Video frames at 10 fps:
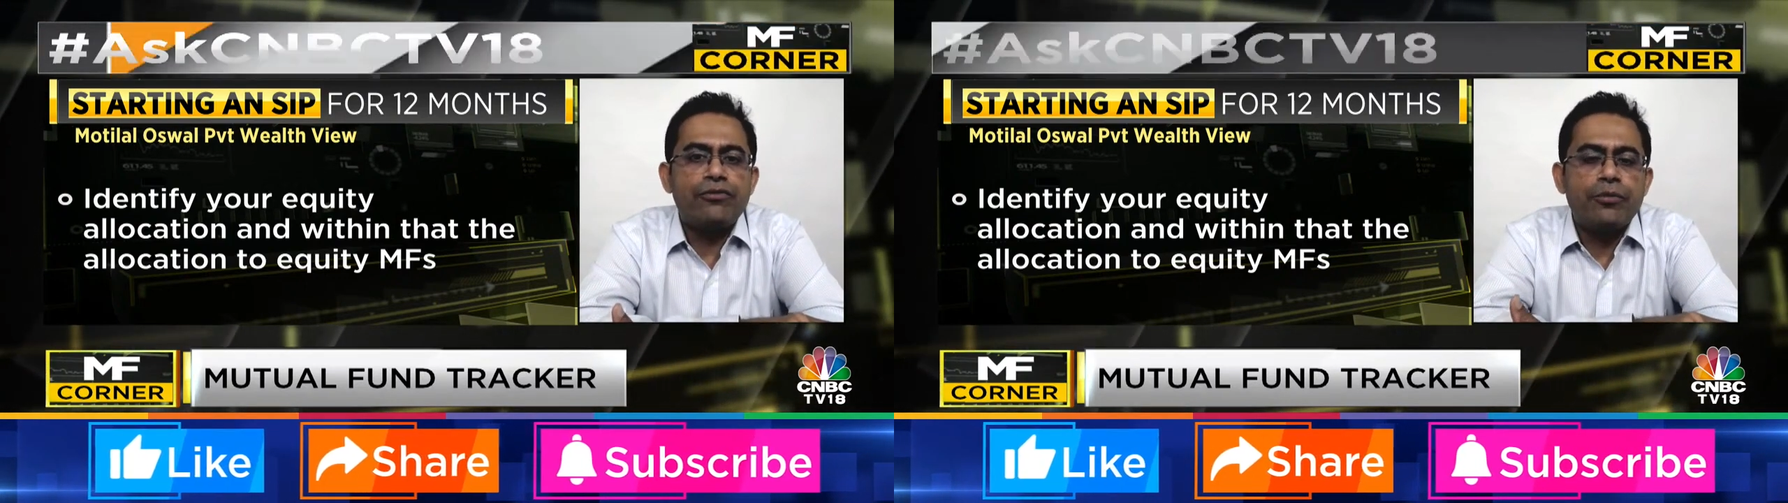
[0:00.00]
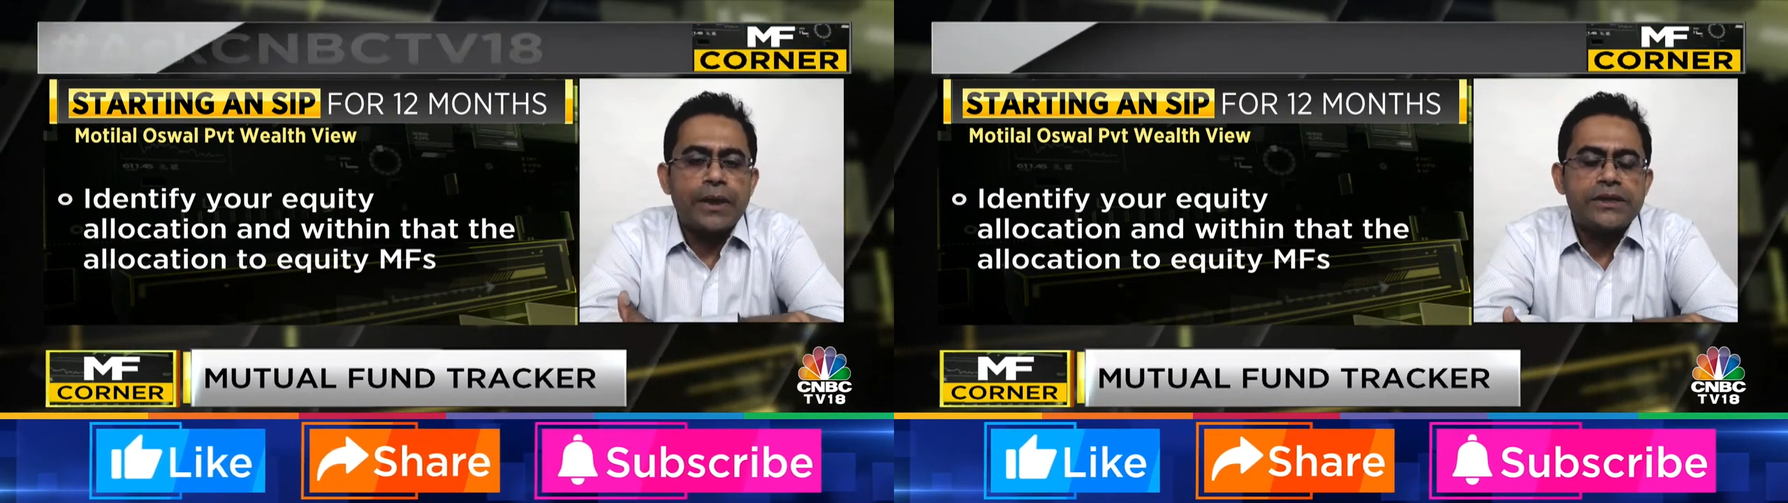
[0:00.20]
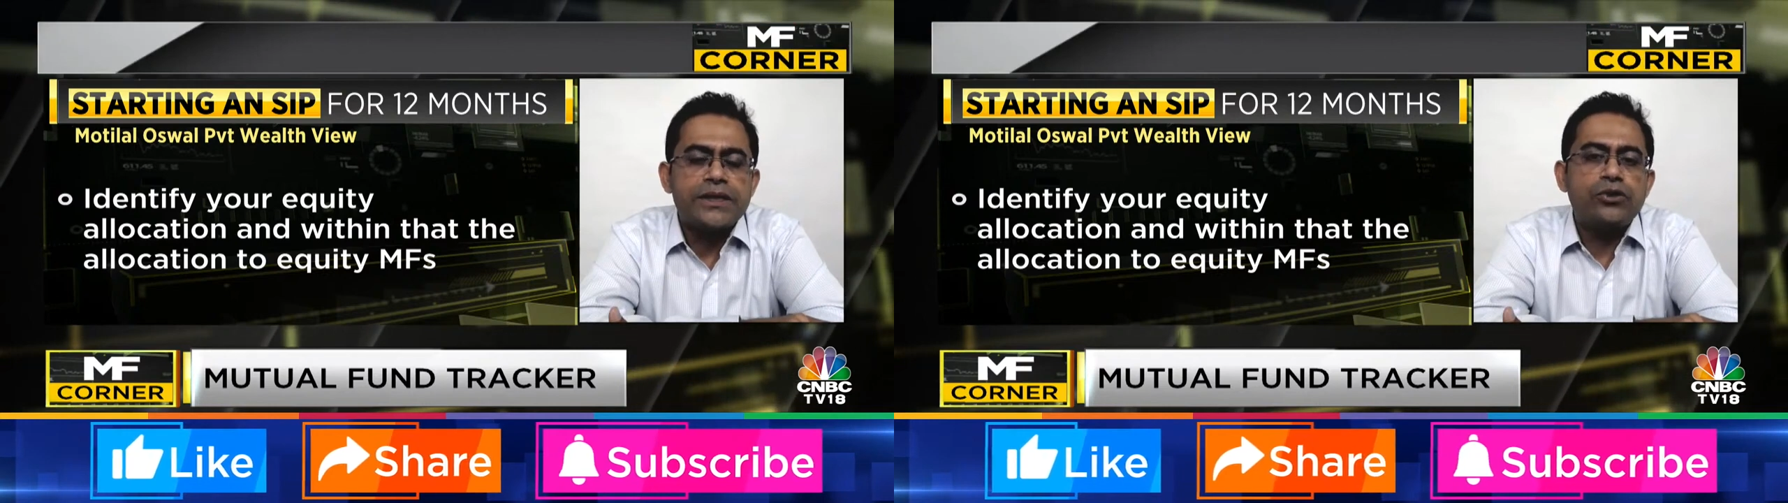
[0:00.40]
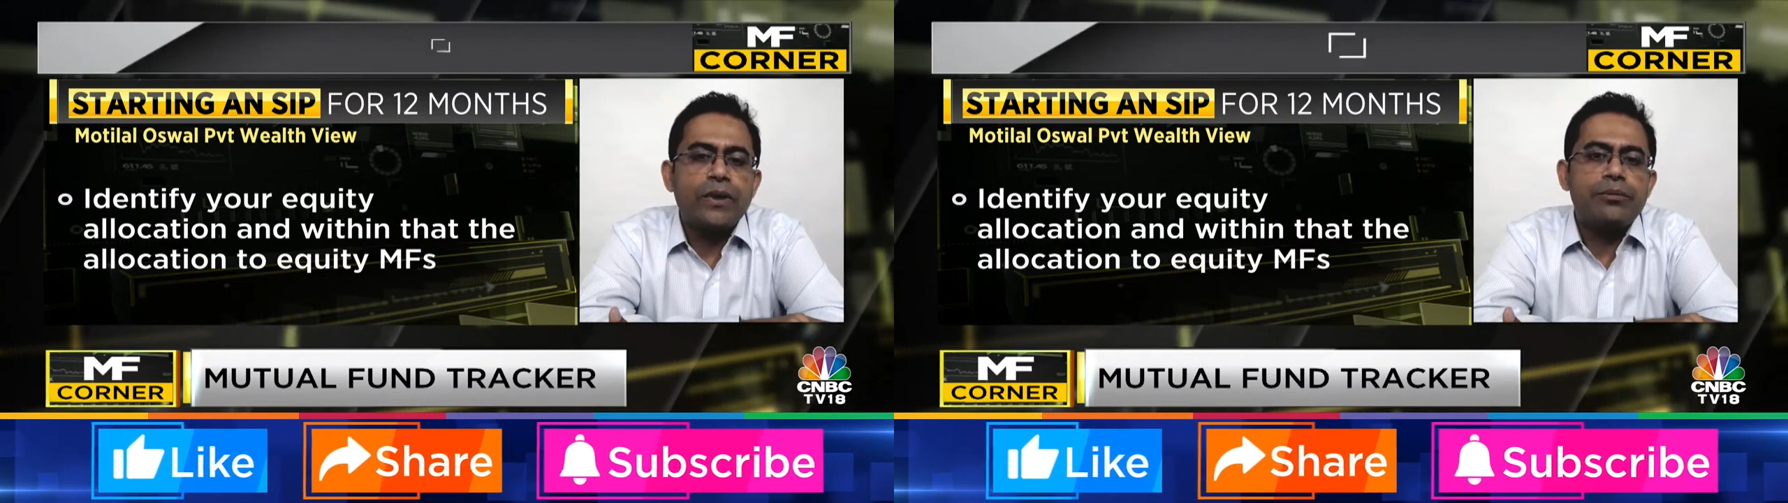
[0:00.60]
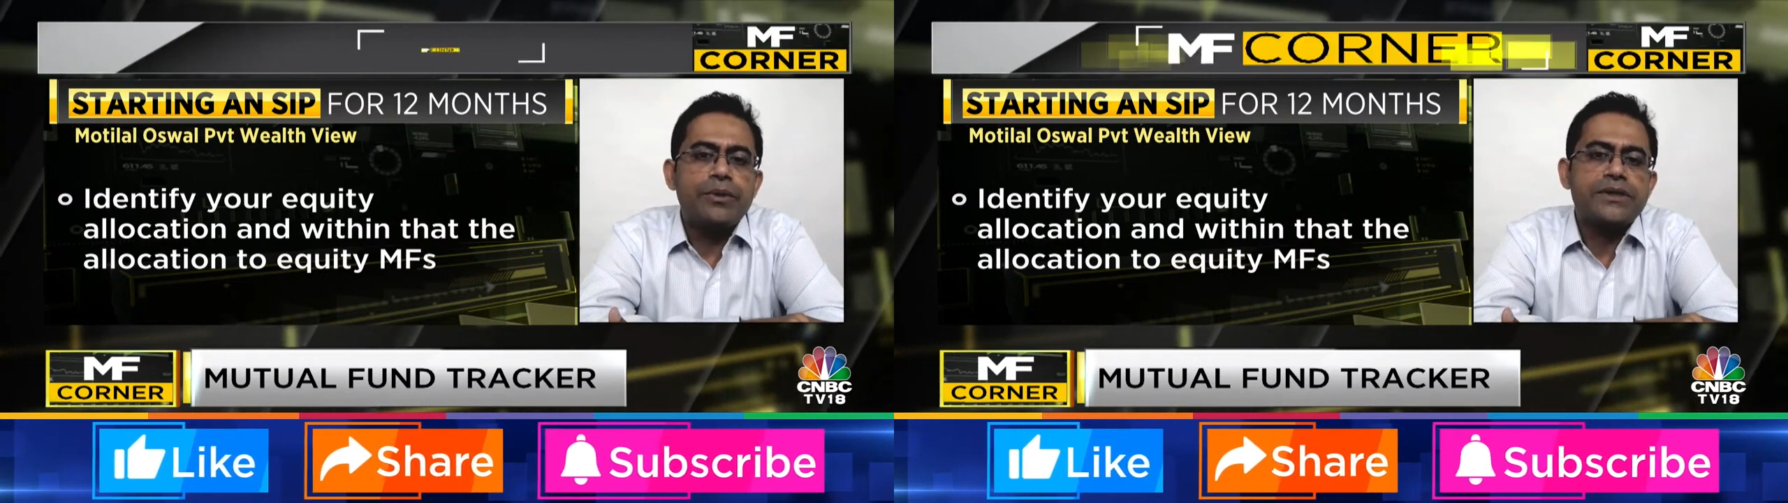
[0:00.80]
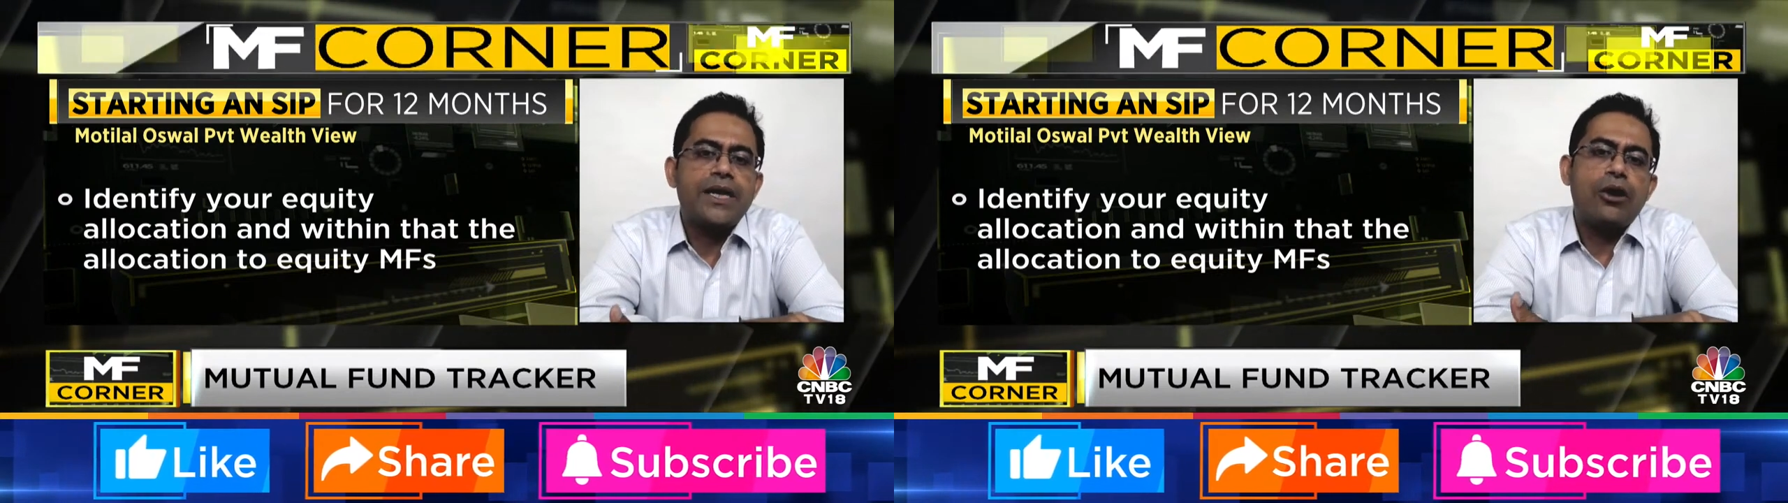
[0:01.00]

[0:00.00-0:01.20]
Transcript: if you punch in 12%,